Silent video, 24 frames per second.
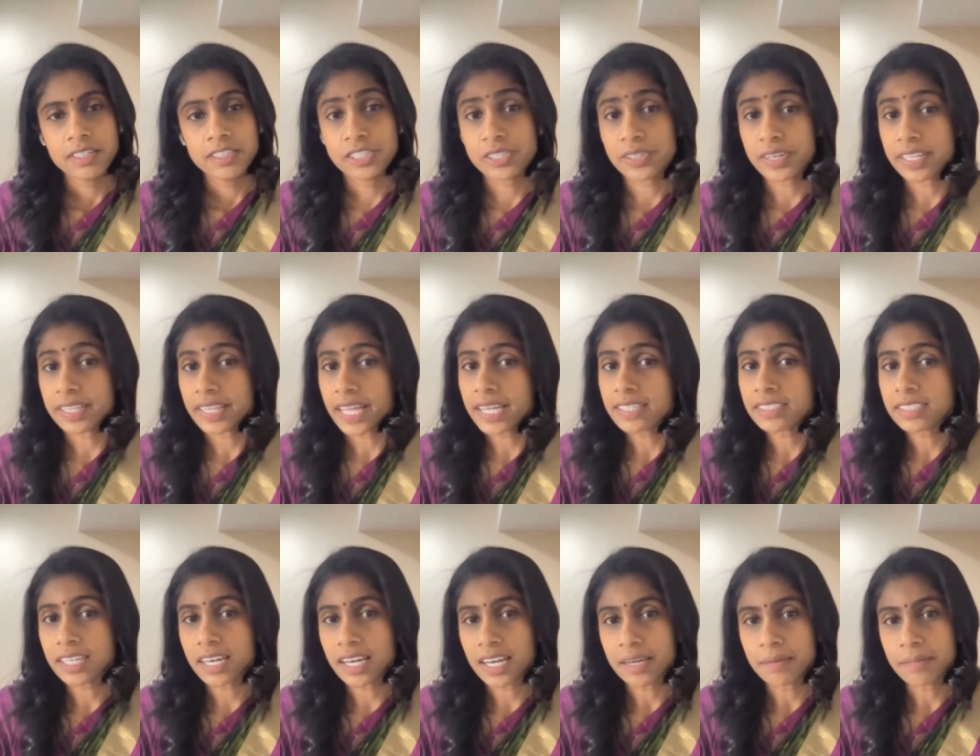During
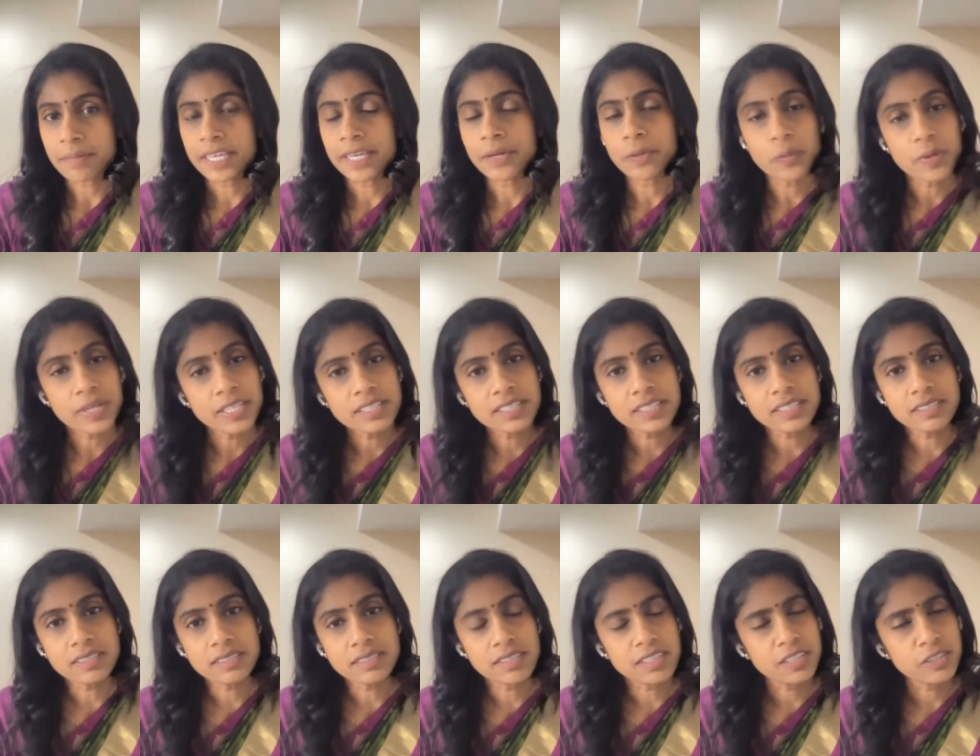that time, he
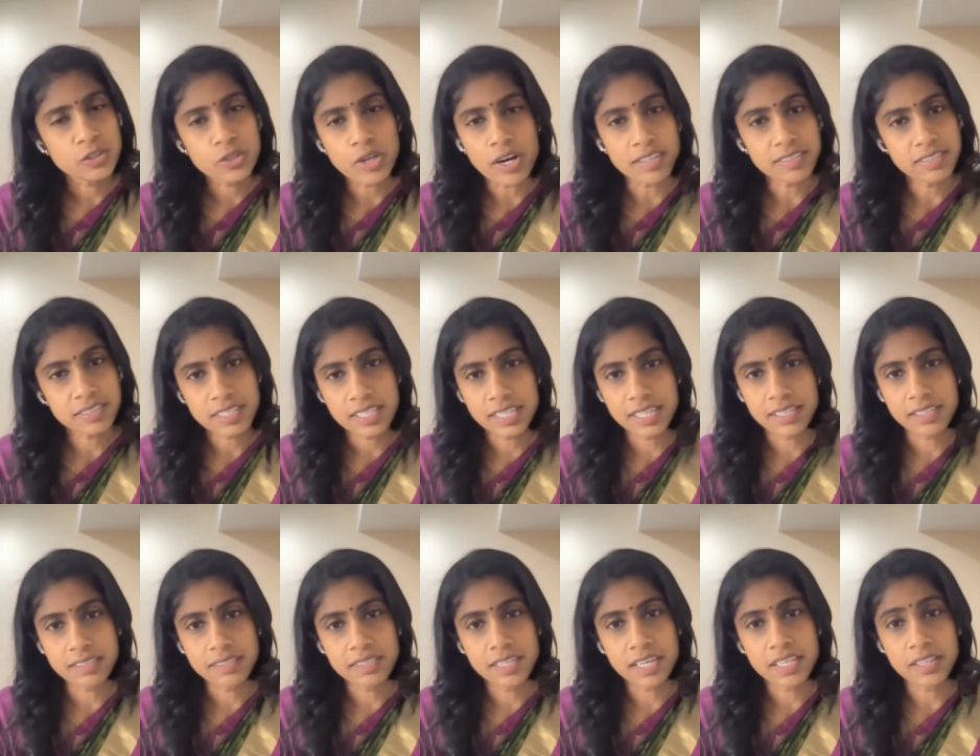witnessed the
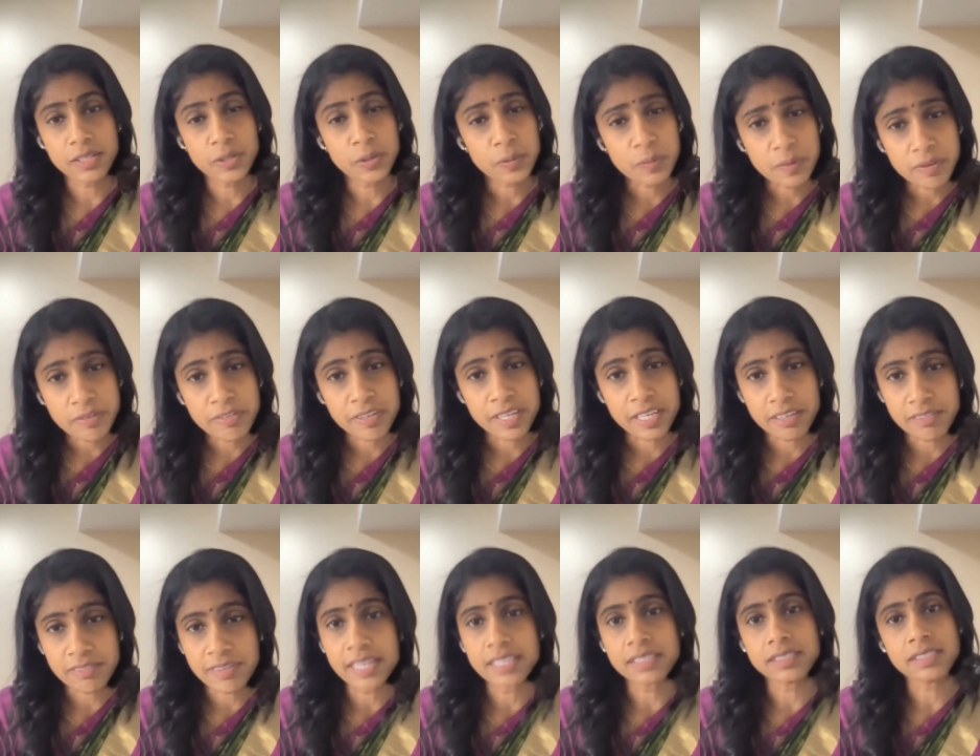atrocities and the horrific
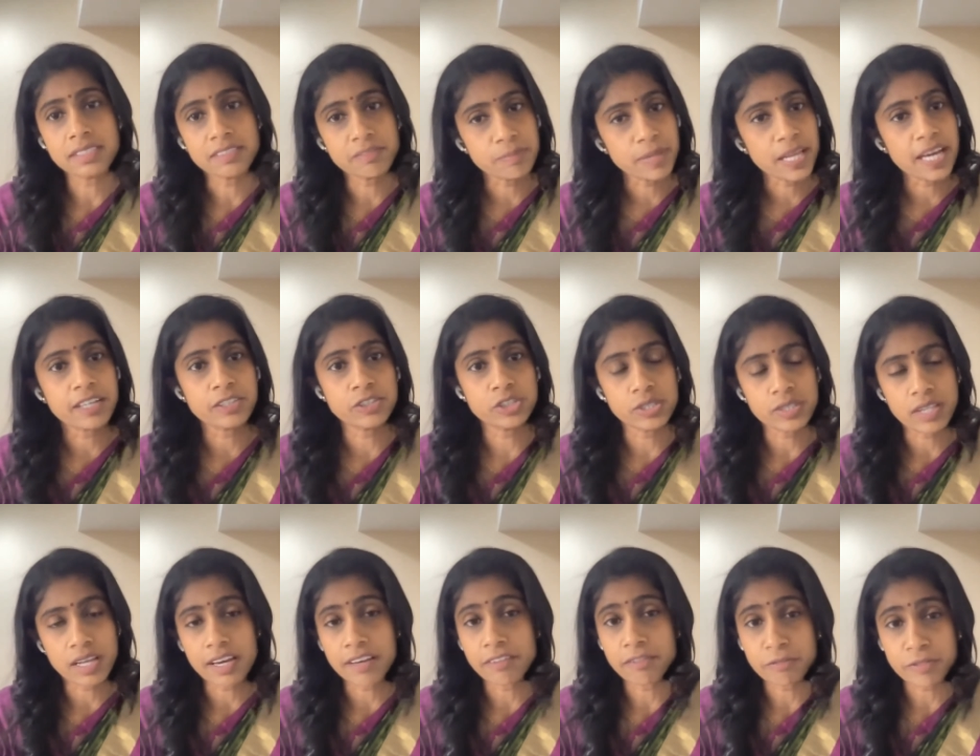events of Black
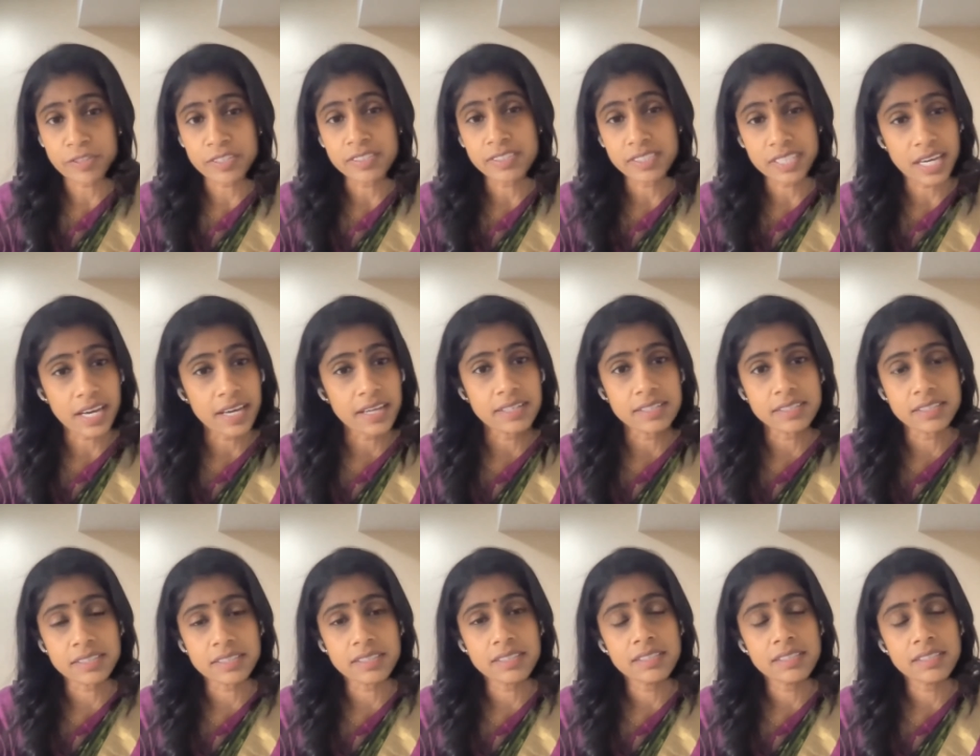July firsthand.